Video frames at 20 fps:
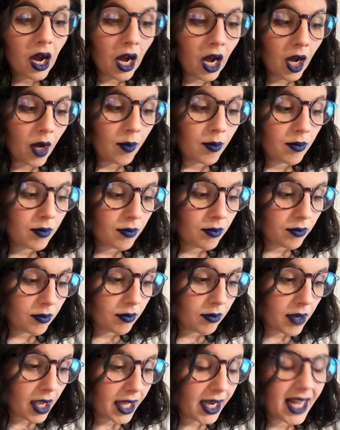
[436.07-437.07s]
And
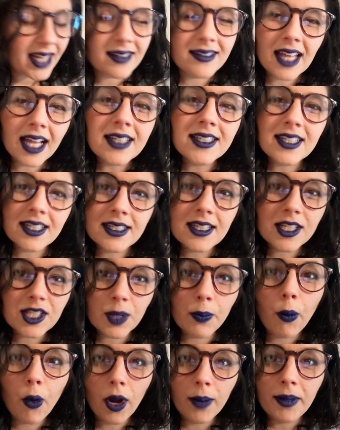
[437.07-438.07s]
that did
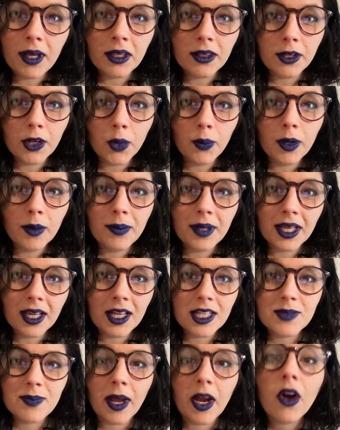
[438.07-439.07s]
disappoint me a little bit,
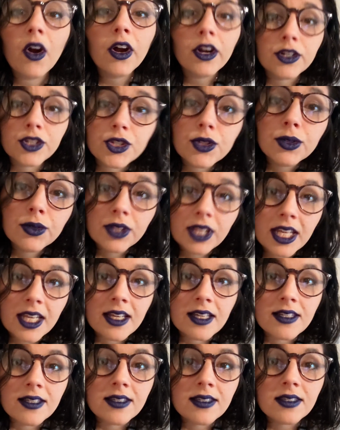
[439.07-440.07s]
because my heart
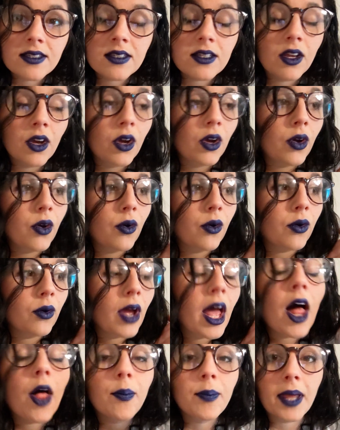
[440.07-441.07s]
truly is
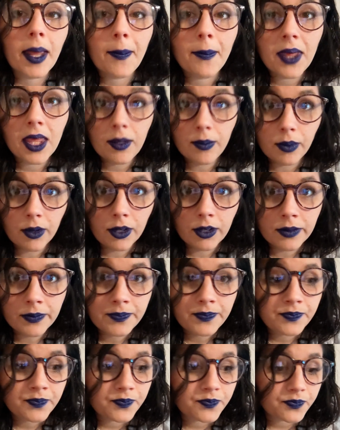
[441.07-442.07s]
helping
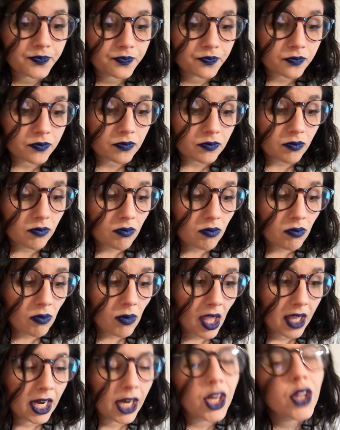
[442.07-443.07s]
people.
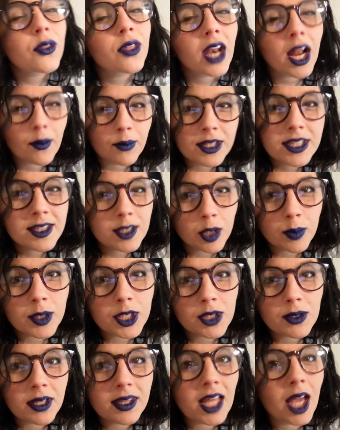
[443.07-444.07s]
And I knew that I would still
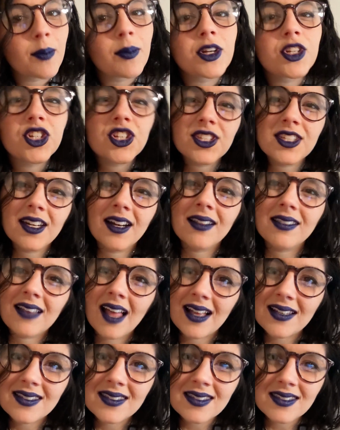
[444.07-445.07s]
be doing that, but just in a
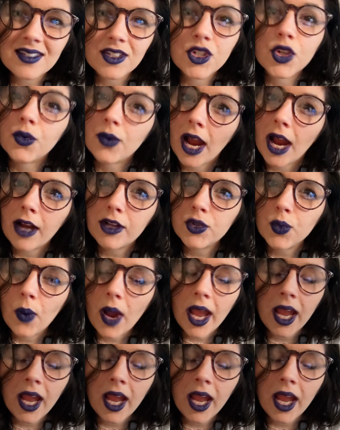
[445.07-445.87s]
less direct